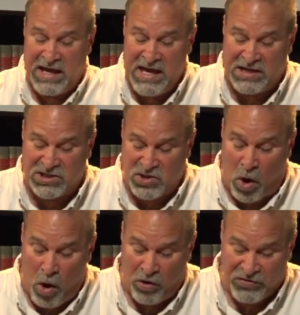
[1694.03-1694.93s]
he
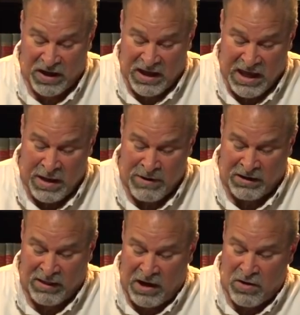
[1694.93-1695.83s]
extols him in
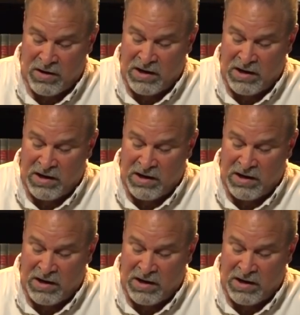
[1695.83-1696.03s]
a letter.